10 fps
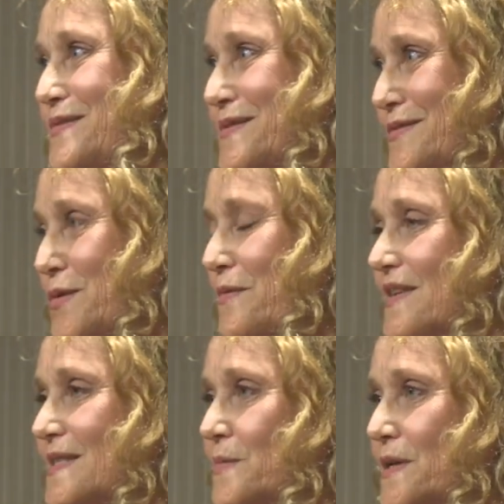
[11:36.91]
He was, Norman
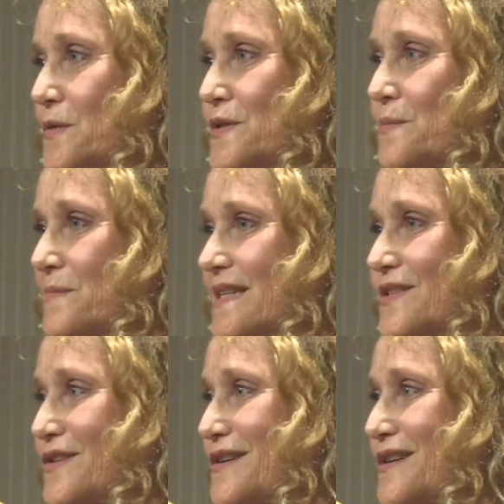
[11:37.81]
Vincent Peale was a
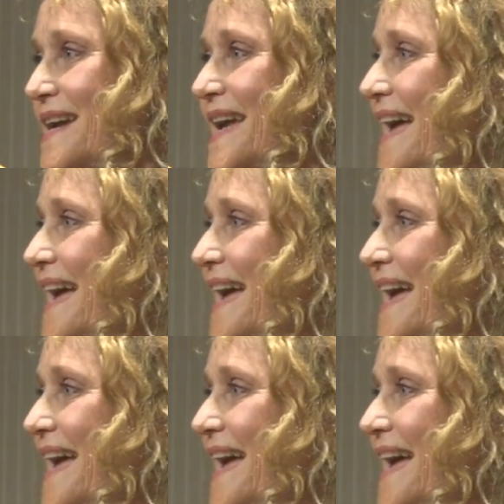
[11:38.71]
minister